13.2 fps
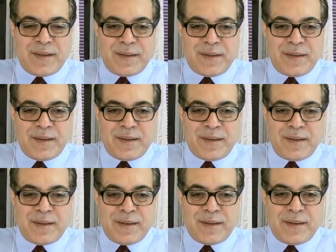
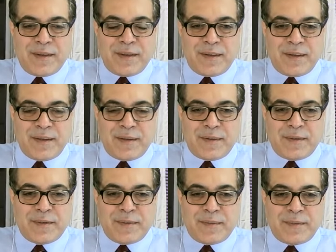
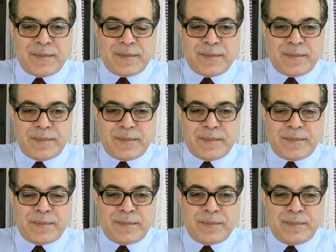
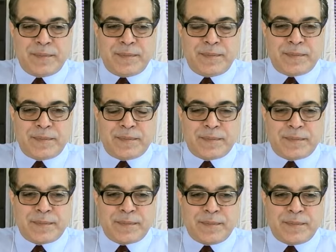
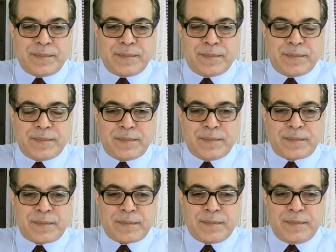
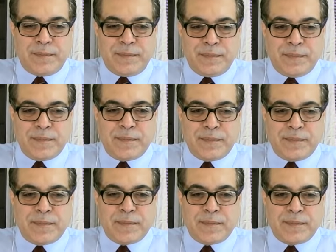
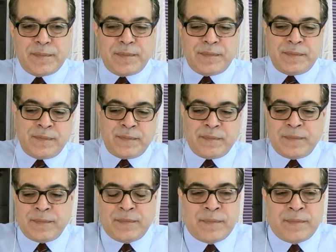No words are spoken by the person on screen.